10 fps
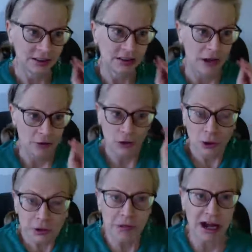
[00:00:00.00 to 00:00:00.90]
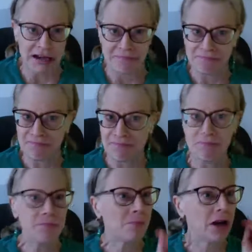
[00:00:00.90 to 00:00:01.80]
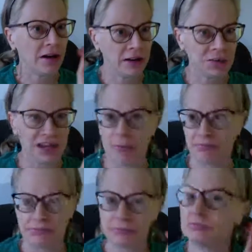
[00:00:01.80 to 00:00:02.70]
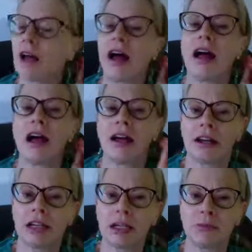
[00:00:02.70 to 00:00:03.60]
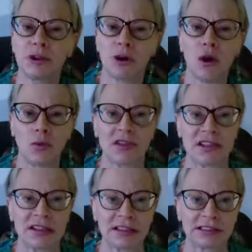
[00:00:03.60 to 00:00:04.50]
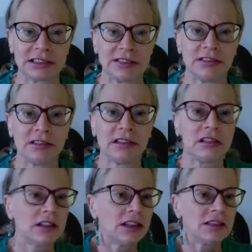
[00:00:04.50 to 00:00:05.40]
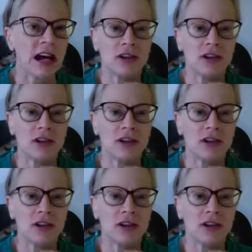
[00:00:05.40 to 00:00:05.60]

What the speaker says: now who am I? I am Deb. I am your home consultant. Not